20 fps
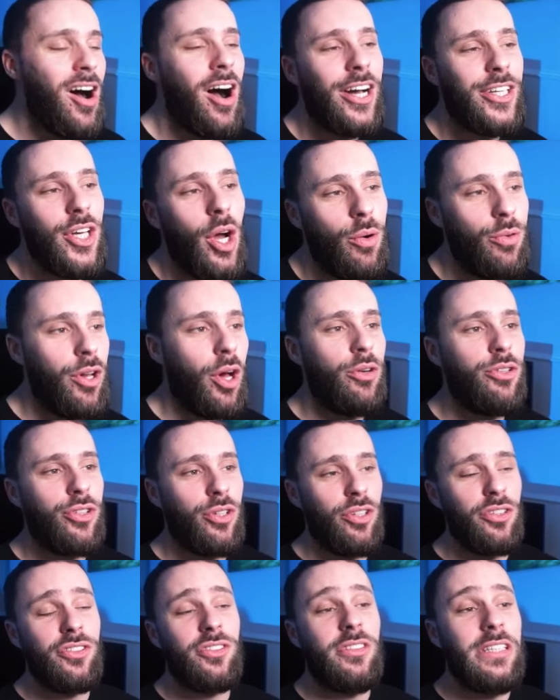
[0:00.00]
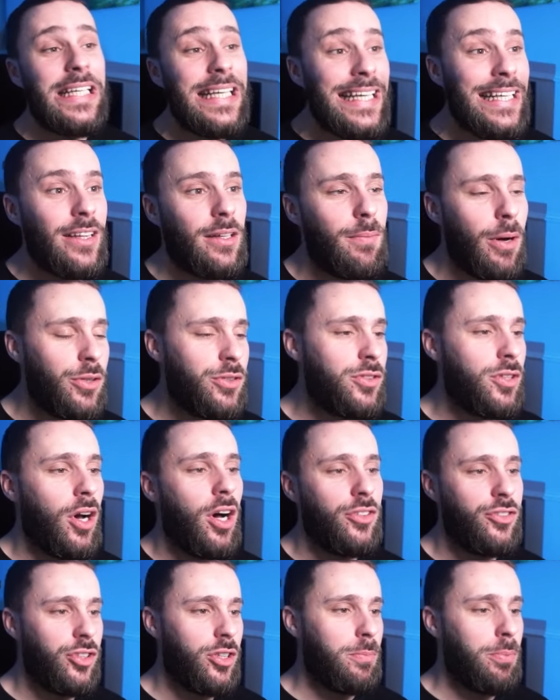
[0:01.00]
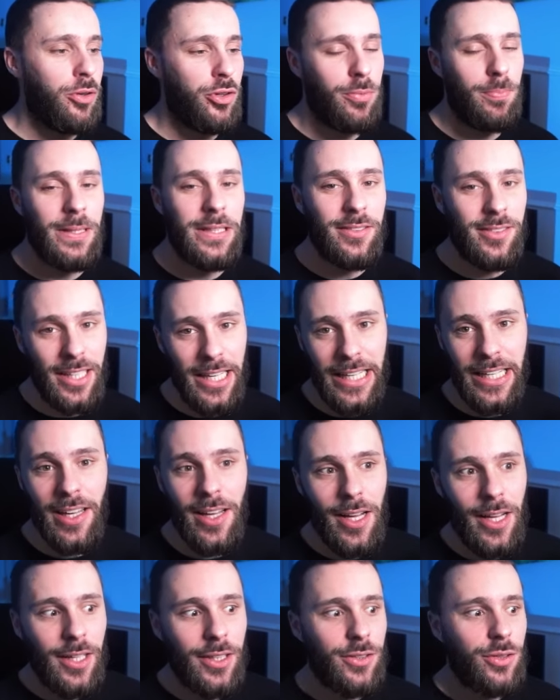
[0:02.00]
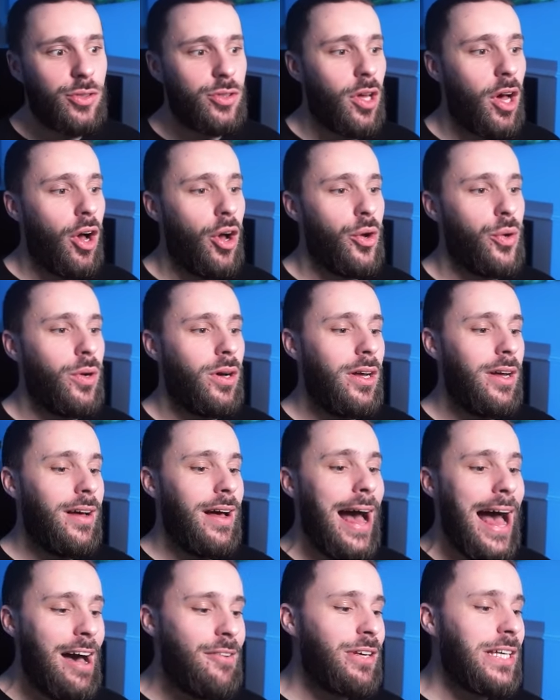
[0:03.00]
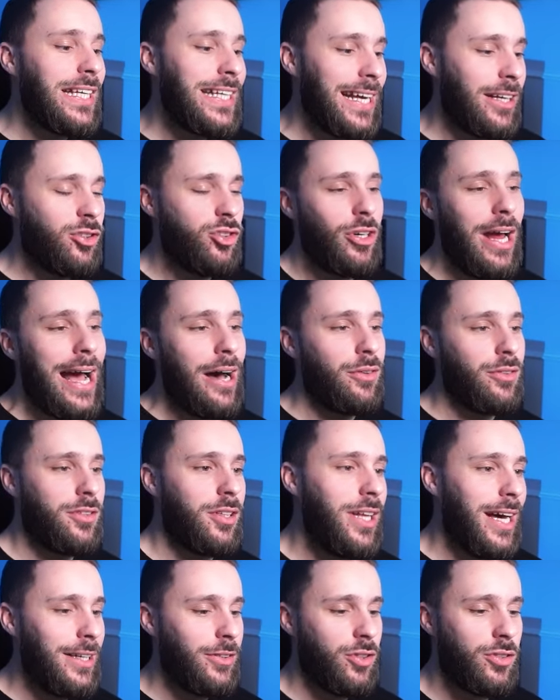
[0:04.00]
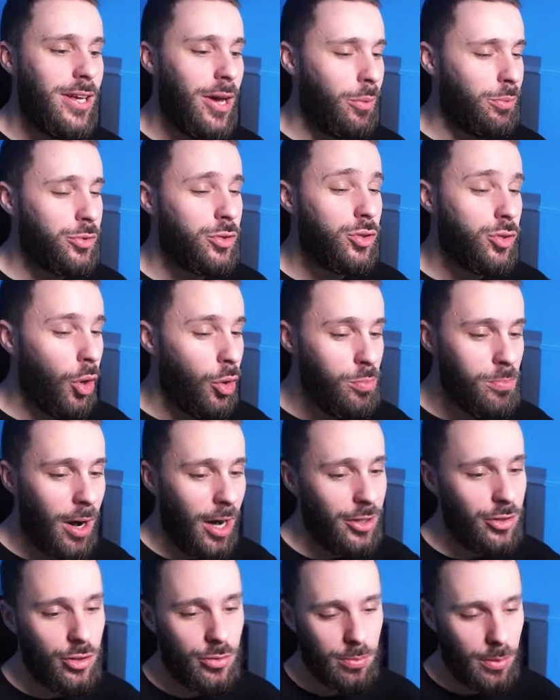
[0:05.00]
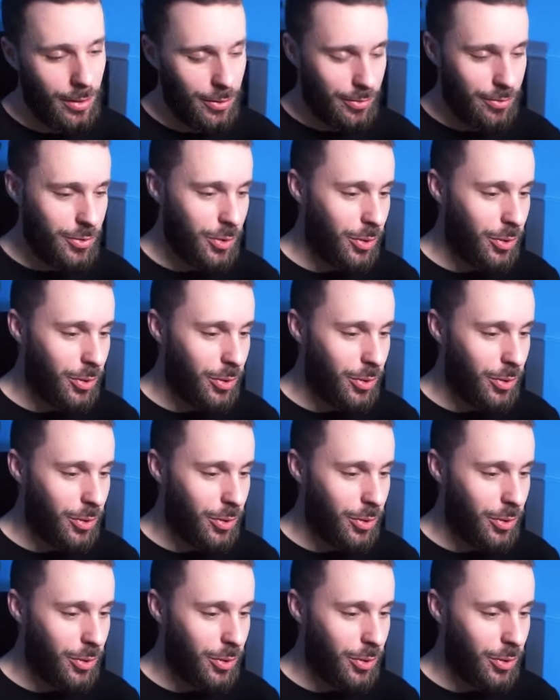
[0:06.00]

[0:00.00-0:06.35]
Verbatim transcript: Ionos, you're not seeing the most cards you could possibly see. So having an extra out to that just helps so much. Well, of